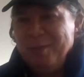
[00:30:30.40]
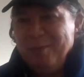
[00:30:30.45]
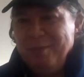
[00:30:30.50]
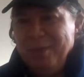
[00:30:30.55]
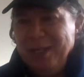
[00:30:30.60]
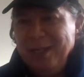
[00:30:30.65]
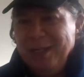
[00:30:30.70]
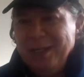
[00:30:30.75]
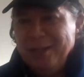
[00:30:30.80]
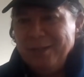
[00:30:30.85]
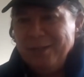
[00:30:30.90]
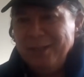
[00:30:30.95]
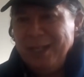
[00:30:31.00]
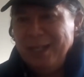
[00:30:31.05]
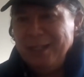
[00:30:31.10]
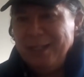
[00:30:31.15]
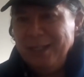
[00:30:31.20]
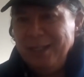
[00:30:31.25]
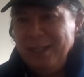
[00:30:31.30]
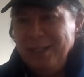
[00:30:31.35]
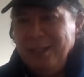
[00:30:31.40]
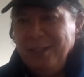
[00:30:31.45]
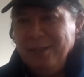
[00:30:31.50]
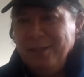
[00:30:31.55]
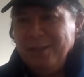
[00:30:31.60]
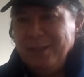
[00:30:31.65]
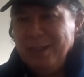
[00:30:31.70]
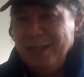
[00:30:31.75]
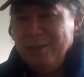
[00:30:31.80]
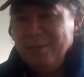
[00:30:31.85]
human being is
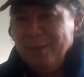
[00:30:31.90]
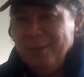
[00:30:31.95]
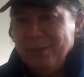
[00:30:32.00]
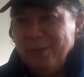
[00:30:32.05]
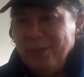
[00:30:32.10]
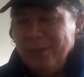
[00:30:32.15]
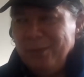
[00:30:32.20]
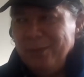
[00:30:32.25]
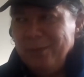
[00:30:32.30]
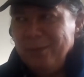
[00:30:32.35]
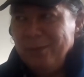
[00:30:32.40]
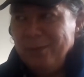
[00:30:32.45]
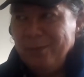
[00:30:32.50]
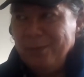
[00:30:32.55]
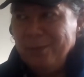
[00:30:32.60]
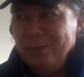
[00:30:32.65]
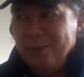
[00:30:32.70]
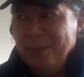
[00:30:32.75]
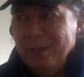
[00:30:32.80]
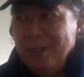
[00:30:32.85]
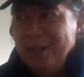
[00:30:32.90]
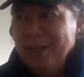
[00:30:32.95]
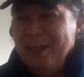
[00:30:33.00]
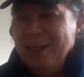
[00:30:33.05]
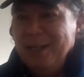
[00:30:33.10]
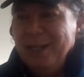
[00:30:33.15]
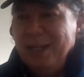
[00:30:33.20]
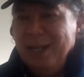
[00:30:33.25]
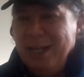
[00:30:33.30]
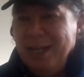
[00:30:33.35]
able to
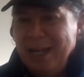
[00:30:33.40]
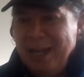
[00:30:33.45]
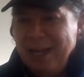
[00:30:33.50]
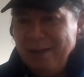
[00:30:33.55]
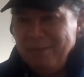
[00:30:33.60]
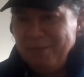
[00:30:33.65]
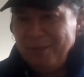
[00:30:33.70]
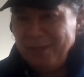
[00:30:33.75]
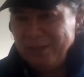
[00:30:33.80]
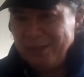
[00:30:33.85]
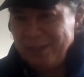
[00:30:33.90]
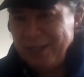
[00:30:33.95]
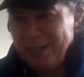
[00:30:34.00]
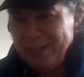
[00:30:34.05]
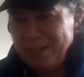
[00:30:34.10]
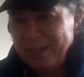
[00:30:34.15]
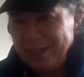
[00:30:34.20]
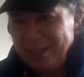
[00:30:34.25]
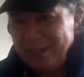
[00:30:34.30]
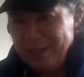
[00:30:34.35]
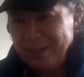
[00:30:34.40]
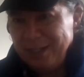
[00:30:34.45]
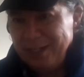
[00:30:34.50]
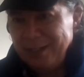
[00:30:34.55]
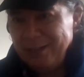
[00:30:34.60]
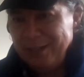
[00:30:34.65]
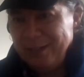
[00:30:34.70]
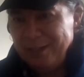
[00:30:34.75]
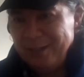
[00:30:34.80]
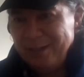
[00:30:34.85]
have this kind of
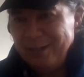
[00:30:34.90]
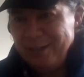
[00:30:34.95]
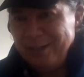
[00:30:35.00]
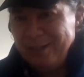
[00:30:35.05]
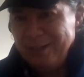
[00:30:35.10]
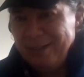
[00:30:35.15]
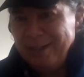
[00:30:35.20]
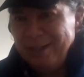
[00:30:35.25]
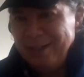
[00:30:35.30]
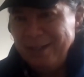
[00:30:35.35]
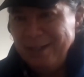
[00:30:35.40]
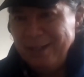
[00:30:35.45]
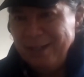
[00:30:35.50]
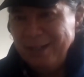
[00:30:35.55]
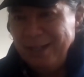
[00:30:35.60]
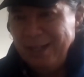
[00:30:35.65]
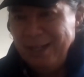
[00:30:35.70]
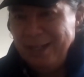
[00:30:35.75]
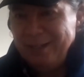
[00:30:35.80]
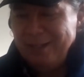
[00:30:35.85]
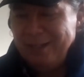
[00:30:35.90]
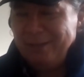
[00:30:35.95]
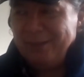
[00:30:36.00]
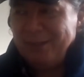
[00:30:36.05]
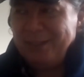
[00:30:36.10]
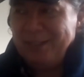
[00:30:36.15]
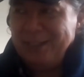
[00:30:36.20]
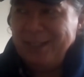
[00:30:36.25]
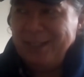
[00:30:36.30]
connection. And